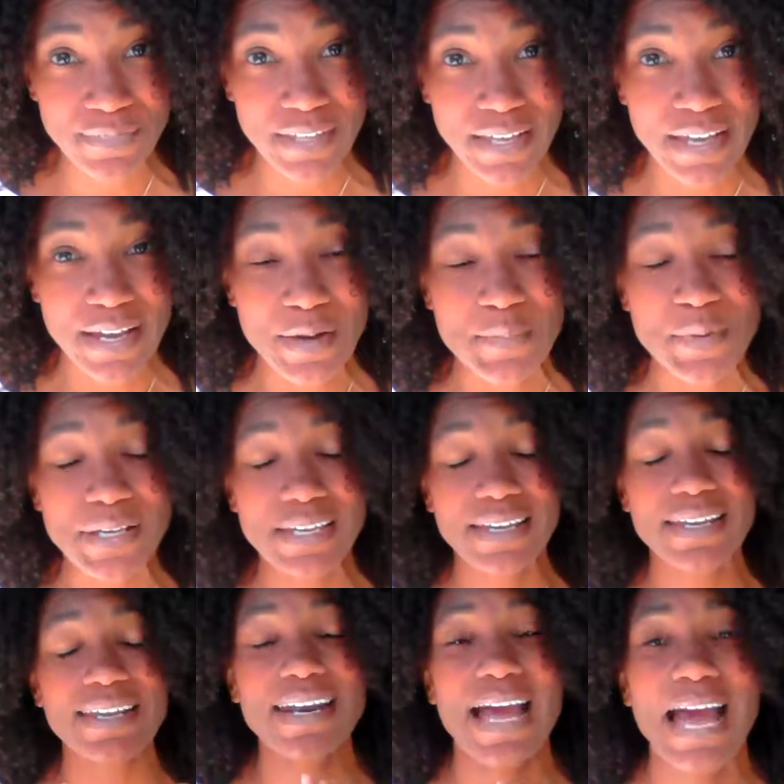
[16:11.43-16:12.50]
But
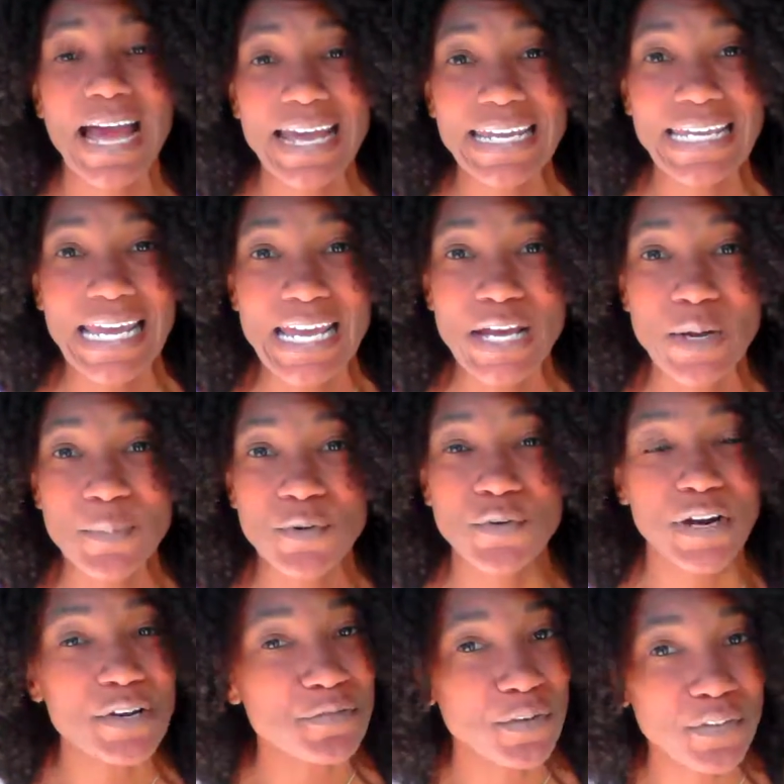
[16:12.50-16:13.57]
again, I am
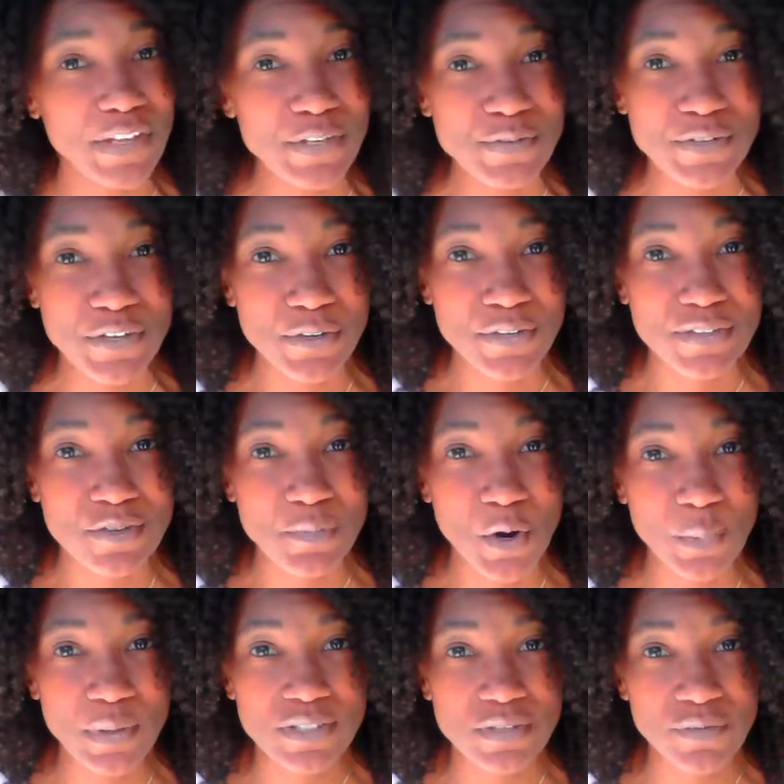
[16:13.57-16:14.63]
grateful that you took this
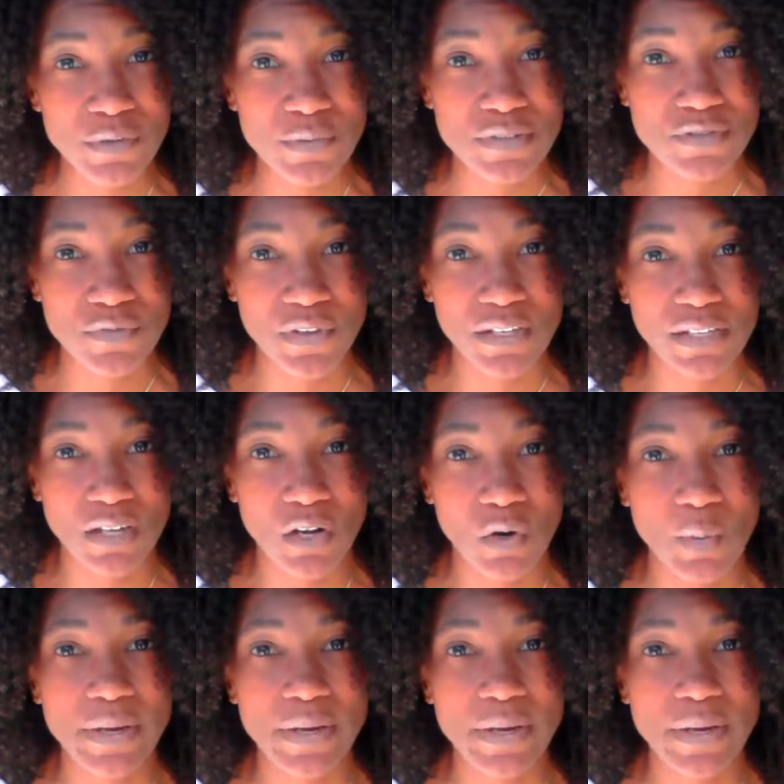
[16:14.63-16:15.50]
moment to view this video.